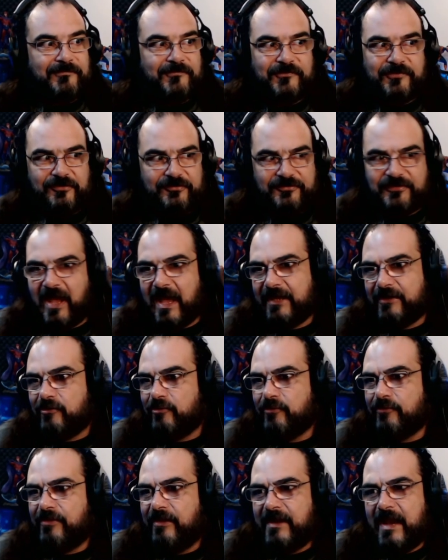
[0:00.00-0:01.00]
decide
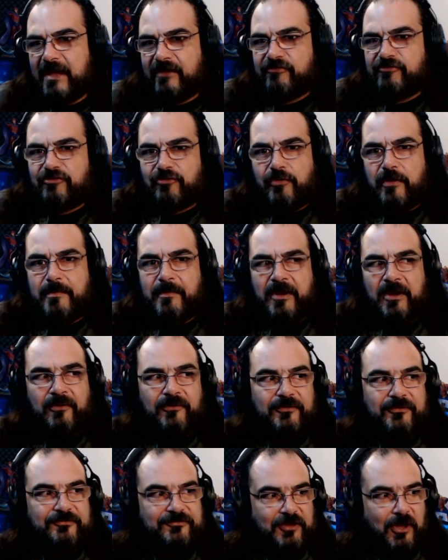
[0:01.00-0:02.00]
who the next
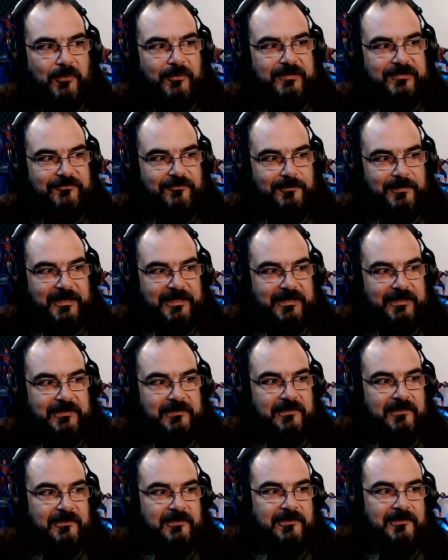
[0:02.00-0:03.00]
criminal is going to be